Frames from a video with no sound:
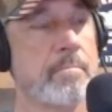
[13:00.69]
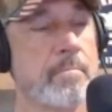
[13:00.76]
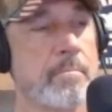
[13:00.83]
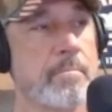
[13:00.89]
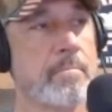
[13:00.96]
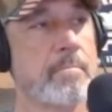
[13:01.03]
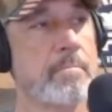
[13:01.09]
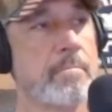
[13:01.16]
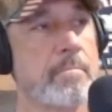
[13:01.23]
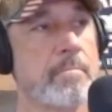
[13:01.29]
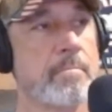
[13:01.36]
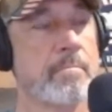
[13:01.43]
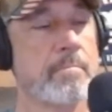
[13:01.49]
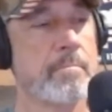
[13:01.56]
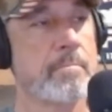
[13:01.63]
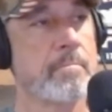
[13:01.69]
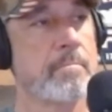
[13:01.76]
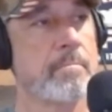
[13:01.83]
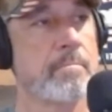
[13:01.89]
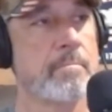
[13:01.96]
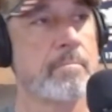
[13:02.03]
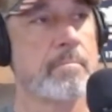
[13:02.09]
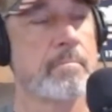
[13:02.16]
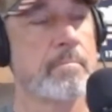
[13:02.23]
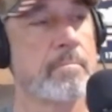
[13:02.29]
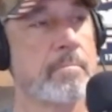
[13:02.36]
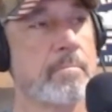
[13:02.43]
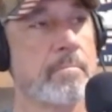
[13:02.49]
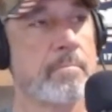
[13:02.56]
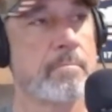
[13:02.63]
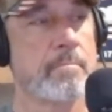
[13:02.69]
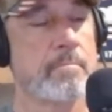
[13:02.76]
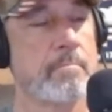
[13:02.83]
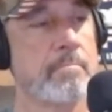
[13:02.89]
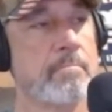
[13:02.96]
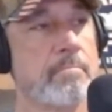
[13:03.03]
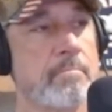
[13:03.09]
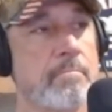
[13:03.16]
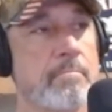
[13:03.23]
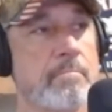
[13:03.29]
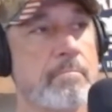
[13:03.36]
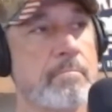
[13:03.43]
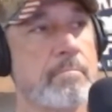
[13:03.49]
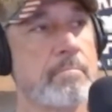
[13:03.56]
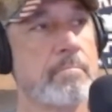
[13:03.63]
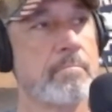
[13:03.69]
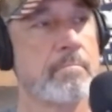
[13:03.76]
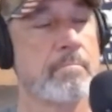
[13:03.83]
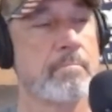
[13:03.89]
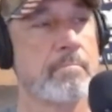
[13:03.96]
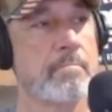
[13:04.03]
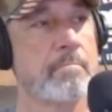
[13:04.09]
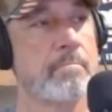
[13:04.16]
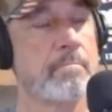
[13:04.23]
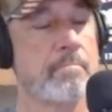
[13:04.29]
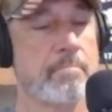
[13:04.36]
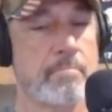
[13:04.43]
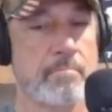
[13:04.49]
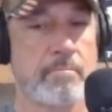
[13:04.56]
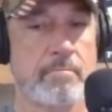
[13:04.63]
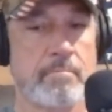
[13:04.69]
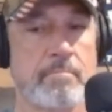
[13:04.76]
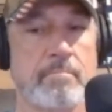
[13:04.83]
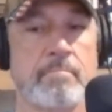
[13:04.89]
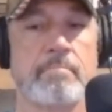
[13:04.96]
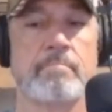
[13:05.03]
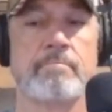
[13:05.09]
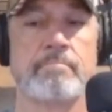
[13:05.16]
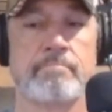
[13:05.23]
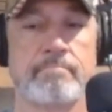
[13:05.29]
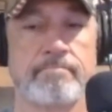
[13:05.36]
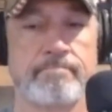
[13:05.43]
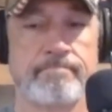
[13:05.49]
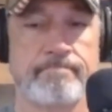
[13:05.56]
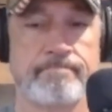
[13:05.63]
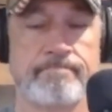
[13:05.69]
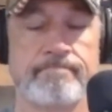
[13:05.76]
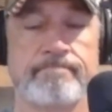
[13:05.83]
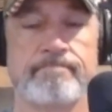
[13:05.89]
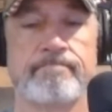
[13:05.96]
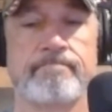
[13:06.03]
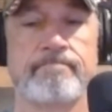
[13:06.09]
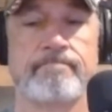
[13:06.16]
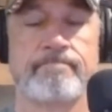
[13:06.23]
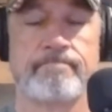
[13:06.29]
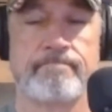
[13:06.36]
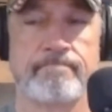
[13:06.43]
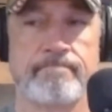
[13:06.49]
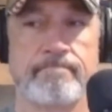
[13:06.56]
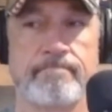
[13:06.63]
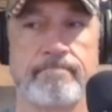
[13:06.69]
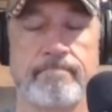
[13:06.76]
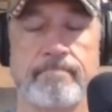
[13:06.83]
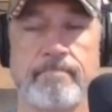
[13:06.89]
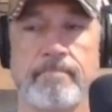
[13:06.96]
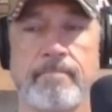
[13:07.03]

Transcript: No words are spoken by the person on screen.